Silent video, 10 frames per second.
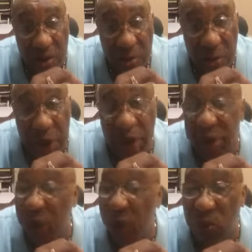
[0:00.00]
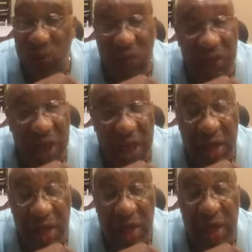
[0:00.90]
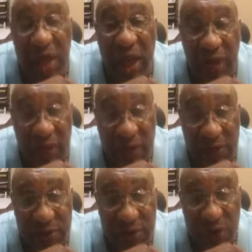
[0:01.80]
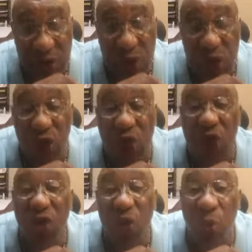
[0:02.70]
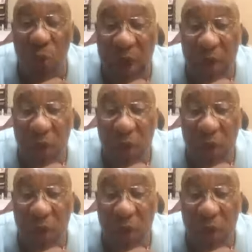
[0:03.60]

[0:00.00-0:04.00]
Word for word: but don't let devils turn you away